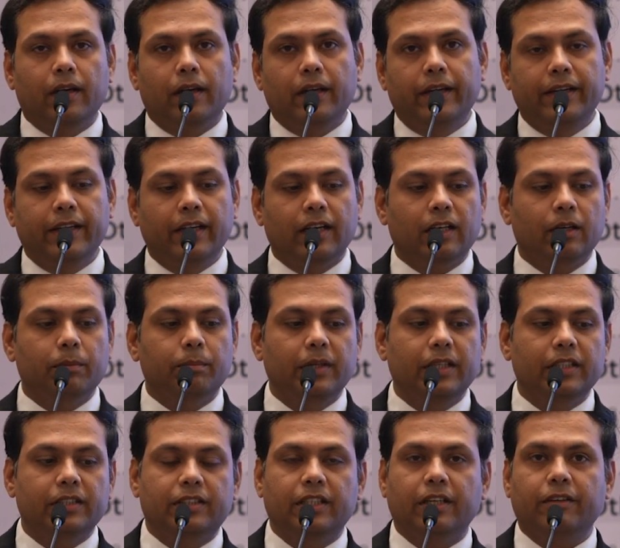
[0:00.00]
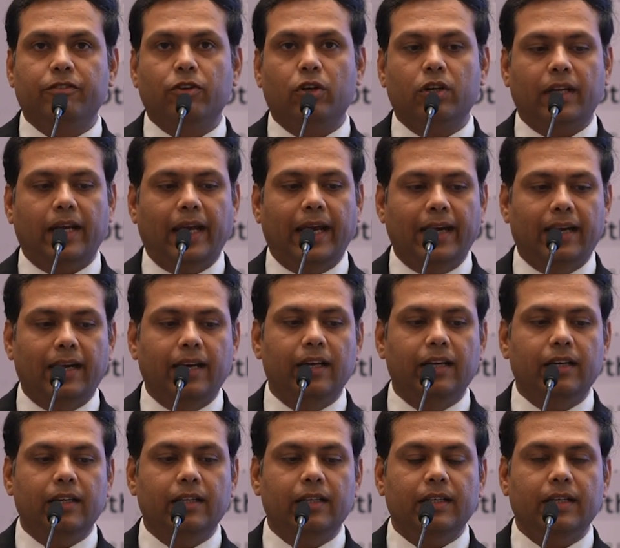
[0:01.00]
Indian companies, they have got
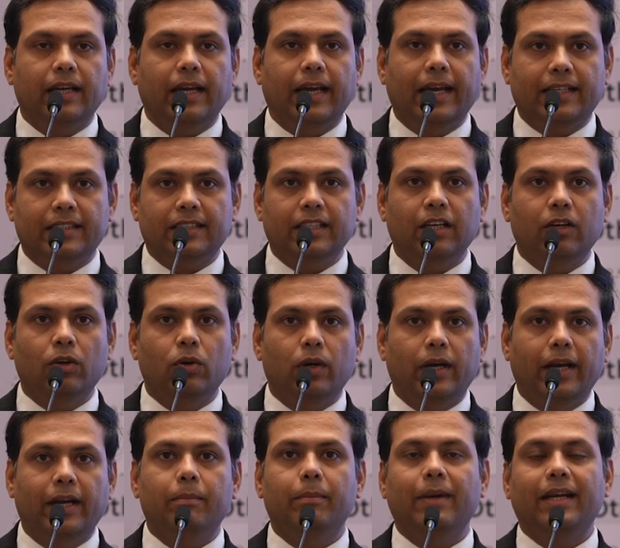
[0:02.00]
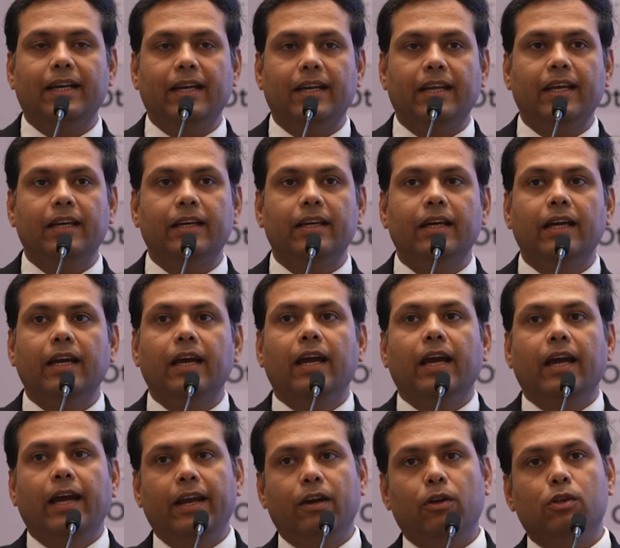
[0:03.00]
Edler, Excello and Metatech,
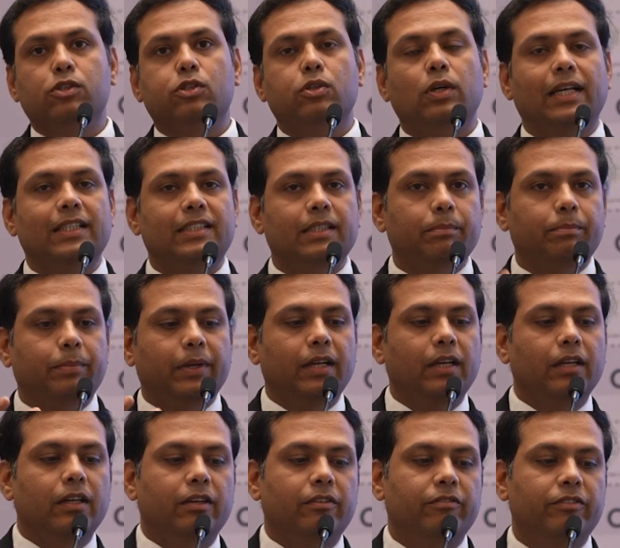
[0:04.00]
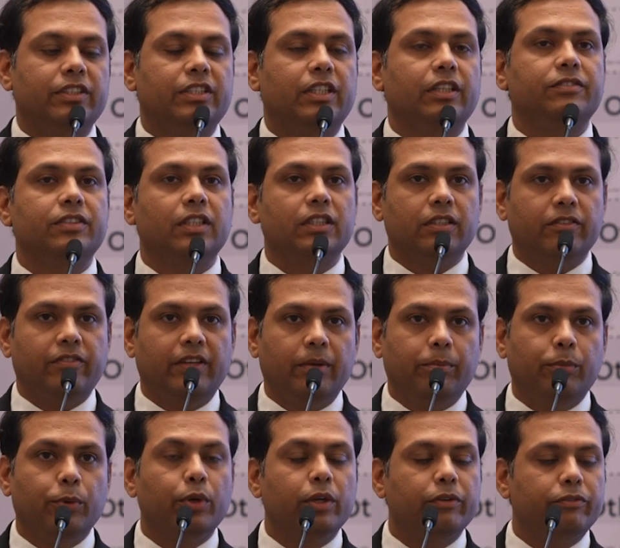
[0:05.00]
and also SMPL, which gives us a very
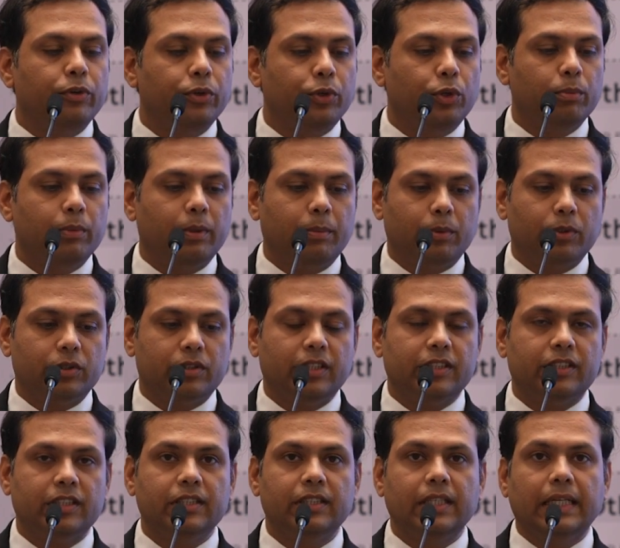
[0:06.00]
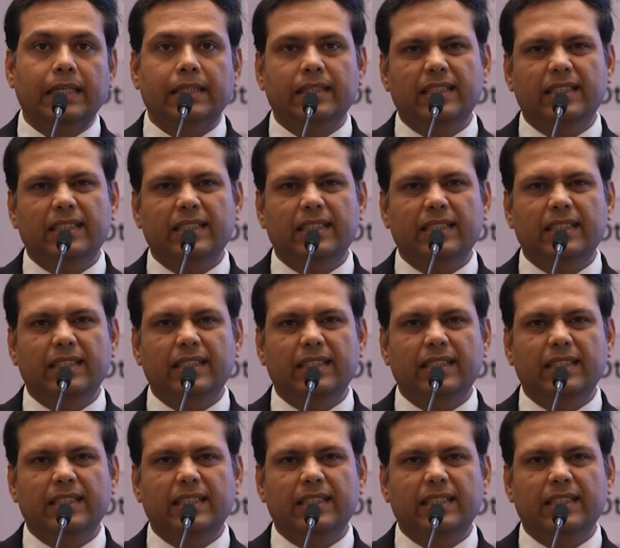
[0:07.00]
beautiful tumor prosthesis.